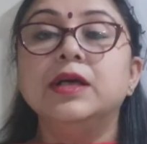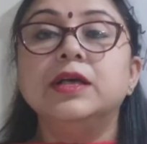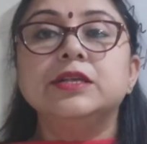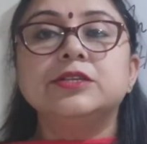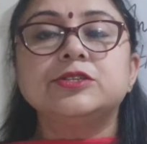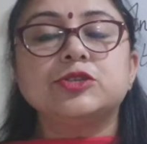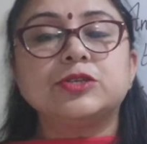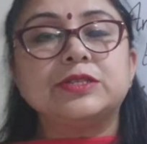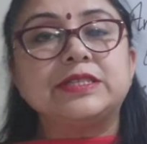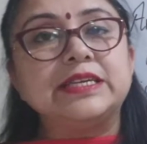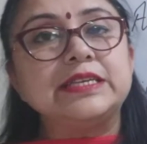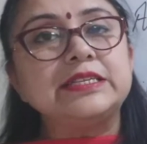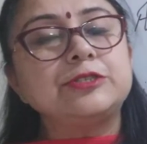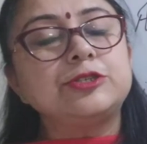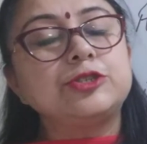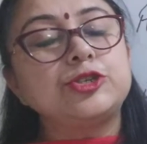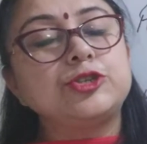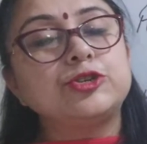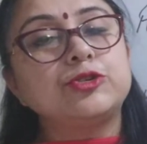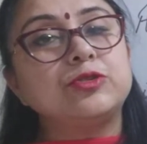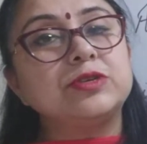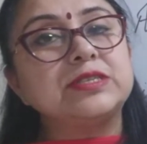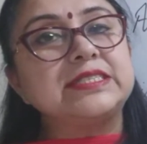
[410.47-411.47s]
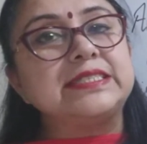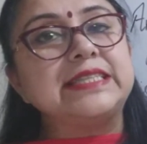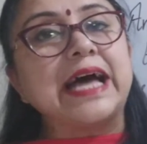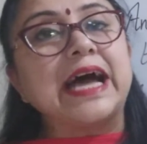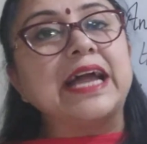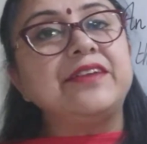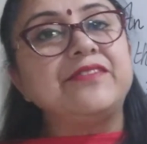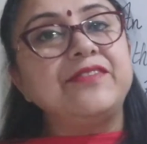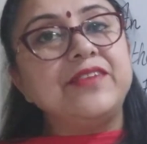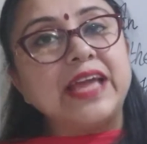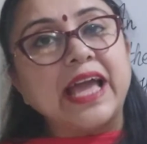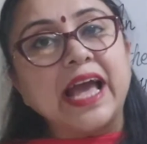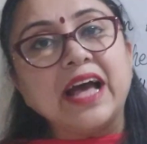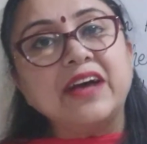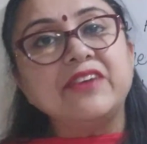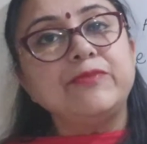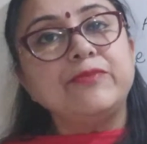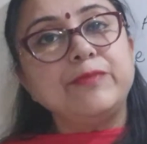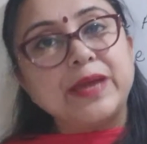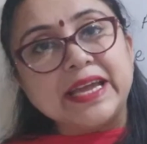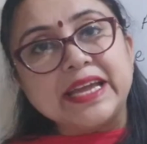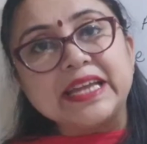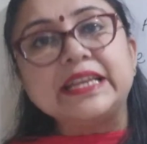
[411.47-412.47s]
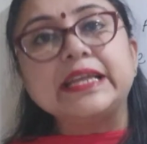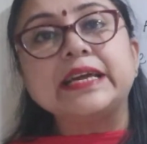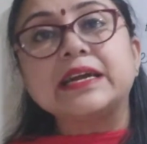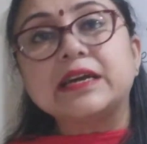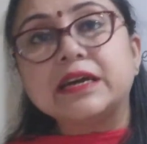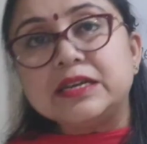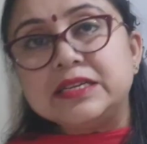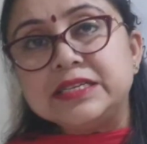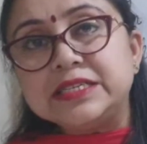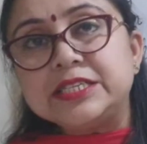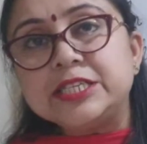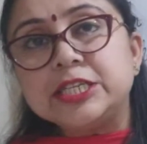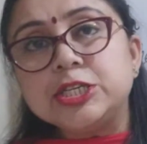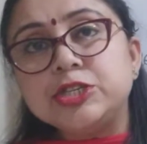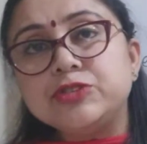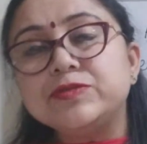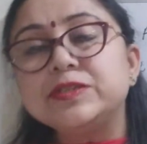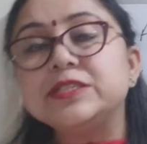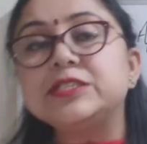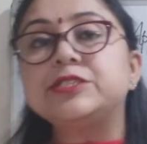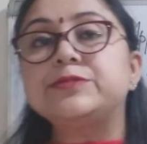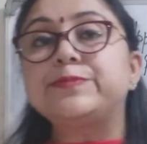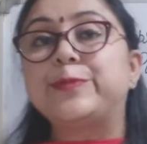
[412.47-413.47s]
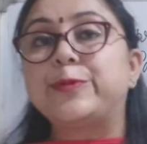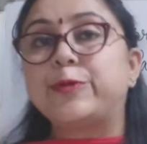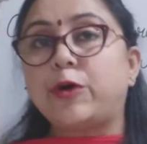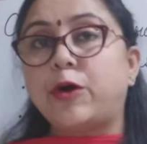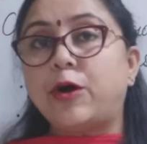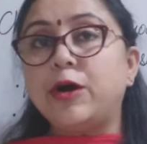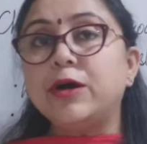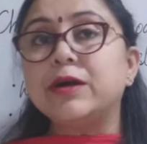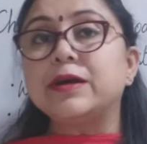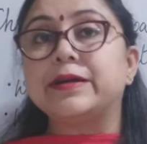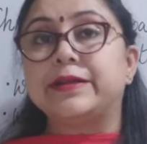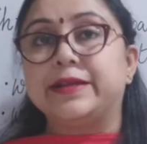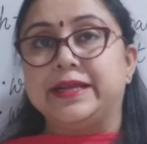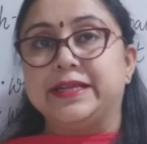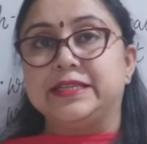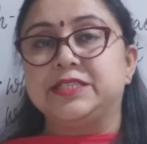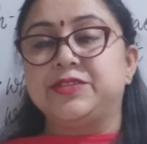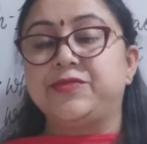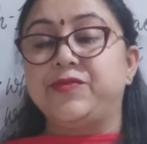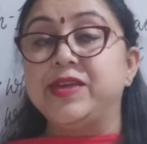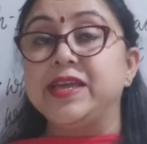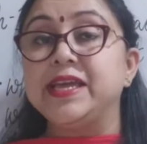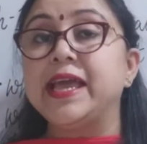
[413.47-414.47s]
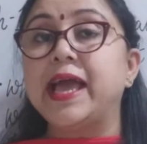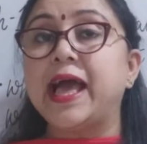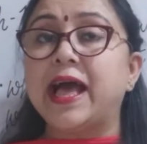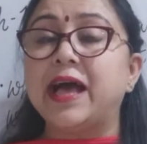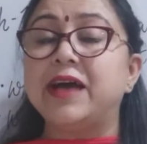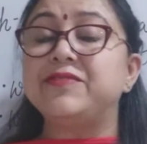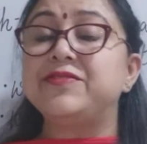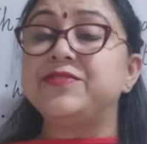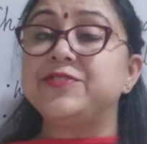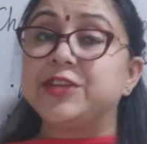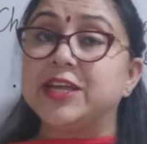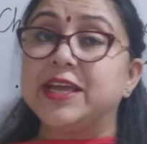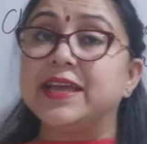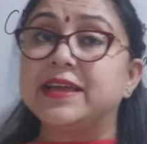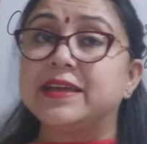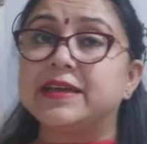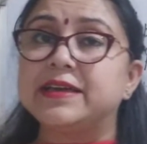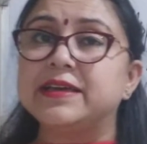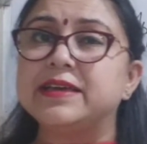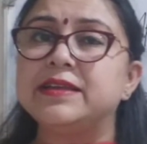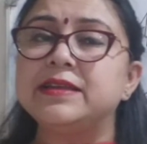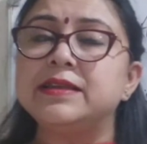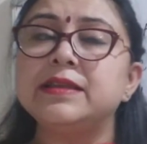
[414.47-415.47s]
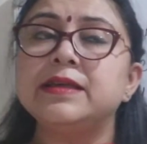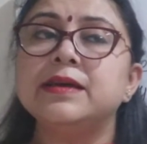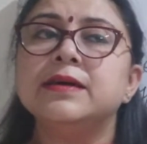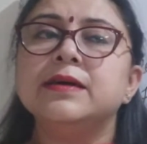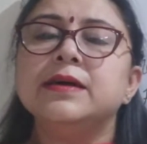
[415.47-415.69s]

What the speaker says: So this shows that we have made continuous progress. We have taken